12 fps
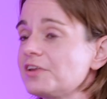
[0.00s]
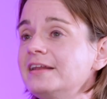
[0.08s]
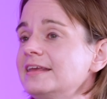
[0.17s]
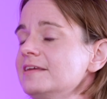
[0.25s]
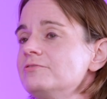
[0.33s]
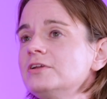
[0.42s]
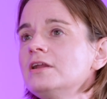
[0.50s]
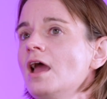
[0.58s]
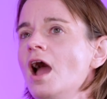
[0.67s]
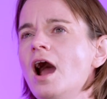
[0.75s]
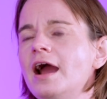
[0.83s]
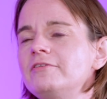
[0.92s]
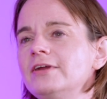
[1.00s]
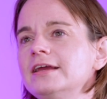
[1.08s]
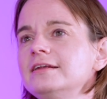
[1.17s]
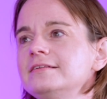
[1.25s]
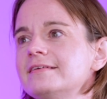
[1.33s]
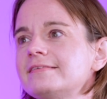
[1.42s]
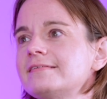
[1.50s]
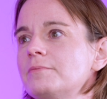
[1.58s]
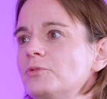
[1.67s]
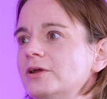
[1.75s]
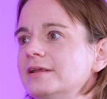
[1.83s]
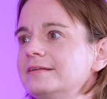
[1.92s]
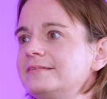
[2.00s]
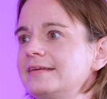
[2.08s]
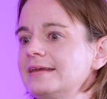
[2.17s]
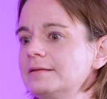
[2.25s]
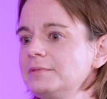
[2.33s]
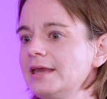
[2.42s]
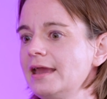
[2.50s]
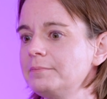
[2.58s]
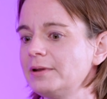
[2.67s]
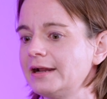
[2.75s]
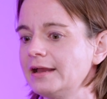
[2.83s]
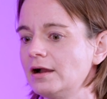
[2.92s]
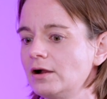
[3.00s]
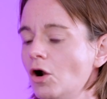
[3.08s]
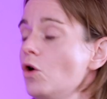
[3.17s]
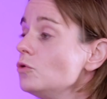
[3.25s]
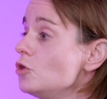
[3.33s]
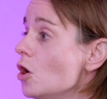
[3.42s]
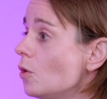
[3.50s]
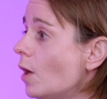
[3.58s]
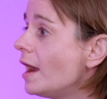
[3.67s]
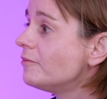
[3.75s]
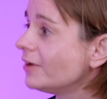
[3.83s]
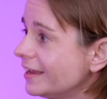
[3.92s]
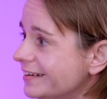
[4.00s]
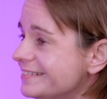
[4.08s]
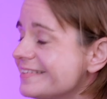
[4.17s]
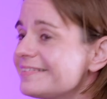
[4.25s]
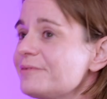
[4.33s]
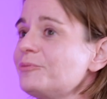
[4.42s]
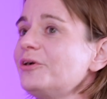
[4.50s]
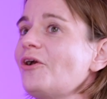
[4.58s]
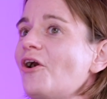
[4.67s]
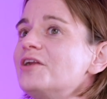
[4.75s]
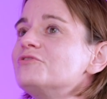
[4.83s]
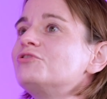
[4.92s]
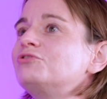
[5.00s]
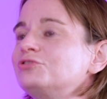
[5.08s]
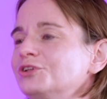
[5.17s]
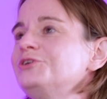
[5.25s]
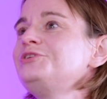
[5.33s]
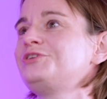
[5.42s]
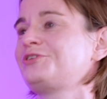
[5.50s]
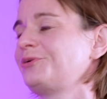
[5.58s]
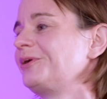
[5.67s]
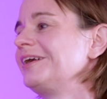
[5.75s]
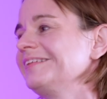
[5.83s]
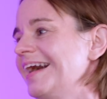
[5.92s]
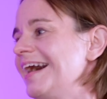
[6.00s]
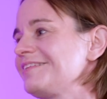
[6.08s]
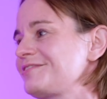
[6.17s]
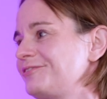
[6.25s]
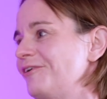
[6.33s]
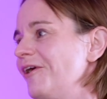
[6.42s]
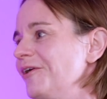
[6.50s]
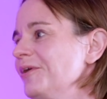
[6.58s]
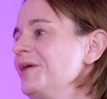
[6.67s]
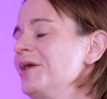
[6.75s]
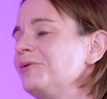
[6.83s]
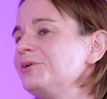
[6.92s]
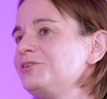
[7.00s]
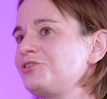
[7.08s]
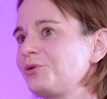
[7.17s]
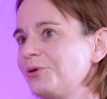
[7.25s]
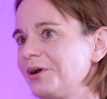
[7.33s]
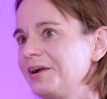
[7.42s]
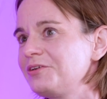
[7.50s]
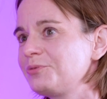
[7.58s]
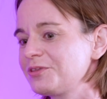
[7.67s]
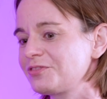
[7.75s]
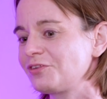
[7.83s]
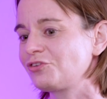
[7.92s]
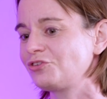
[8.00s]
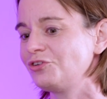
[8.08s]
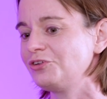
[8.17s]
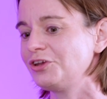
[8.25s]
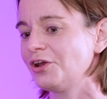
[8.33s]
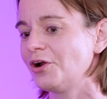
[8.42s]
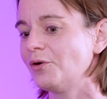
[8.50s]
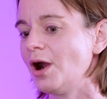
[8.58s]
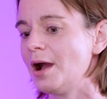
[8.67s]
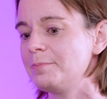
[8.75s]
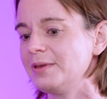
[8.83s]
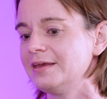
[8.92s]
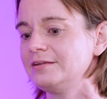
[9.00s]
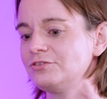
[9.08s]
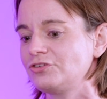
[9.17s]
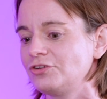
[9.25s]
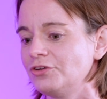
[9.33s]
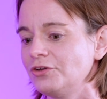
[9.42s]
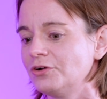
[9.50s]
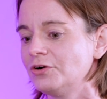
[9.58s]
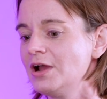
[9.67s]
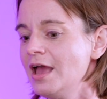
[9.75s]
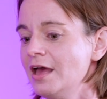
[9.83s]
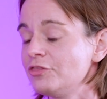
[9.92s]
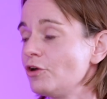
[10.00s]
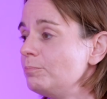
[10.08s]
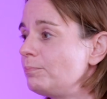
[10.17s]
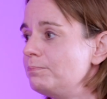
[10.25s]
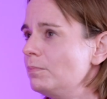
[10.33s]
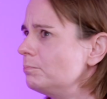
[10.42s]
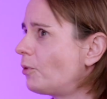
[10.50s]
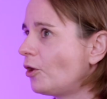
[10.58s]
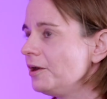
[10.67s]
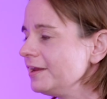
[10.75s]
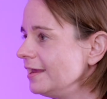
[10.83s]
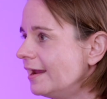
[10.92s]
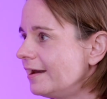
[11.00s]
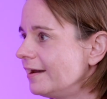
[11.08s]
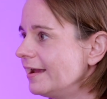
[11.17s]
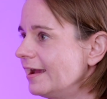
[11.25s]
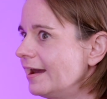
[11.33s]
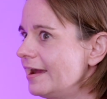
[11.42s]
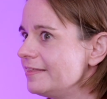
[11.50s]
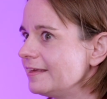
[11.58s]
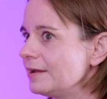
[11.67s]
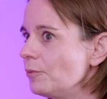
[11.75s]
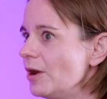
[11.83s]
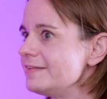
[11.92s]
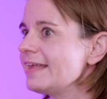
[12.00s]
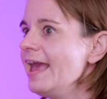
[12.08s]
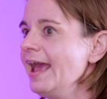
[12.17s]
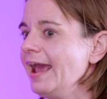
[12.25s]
And even I ran into someone at TMEA, but I ran into someone on Flute tour last fall. We toured with the studio up into the Bernie area, I think it was.